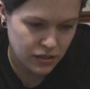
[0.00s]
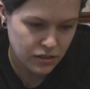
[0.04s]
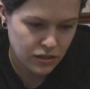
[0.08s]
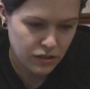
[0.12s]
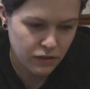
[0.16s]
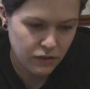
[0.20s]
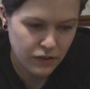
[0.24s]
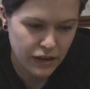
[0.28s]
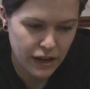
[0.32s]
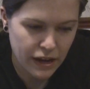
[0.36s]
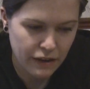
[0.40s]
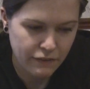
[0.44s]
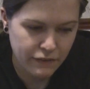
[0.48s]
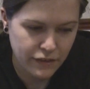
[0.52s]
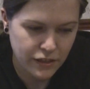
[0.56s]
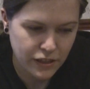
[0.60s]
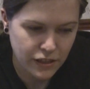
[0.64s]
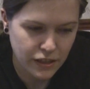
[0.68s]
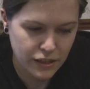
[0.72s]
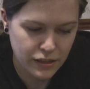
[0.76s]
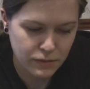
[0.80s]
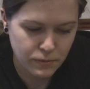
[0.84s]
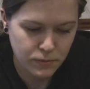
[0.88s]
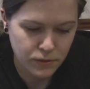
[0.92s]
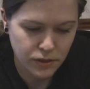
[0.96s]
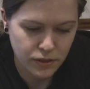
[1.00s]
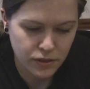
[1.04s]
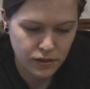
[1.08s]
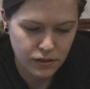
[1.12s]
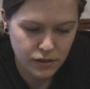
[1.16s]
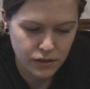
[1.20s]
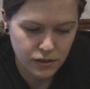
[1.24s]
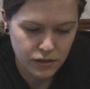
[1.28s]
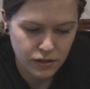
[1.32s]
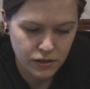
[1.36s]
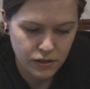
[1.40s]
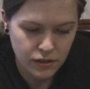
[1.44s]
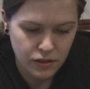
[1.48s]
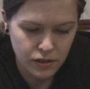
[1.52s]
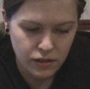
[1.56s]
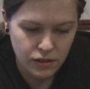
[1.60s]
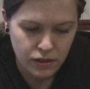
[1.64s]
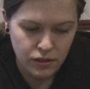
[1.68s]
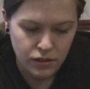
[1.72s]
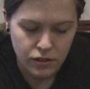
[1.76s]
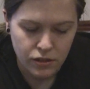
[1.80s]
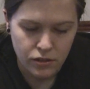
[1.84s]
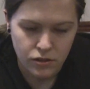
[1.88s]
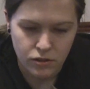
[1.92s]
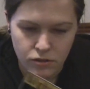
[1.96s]
So an advertisement
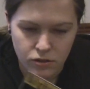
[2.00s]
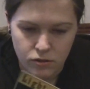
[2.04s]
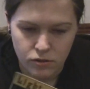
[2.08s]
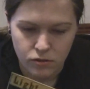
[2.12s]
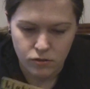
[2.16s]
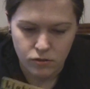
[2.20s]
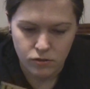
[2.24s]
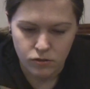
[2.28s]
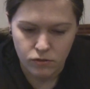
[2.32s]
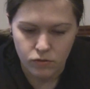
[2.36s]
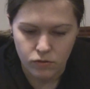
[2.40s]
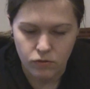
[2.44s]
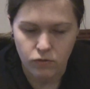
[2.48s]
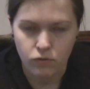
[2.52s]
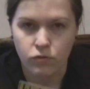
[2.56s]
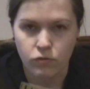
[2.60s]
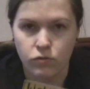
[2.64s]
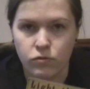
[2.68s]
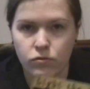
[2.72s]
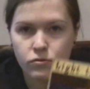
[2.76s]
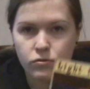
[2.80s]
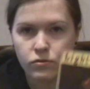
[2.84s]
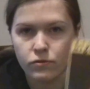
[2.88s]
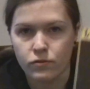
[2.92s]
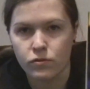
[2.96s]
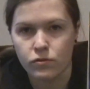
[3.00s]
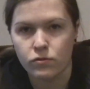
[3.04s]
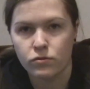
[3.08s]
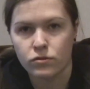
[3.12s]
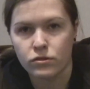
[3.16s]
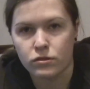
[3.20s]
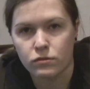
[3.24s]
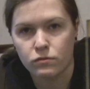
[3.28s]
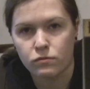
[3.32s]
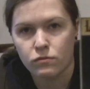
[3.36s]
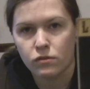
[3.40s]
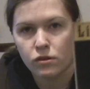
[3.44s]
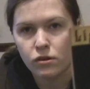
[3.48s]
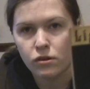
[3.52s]
for, of course,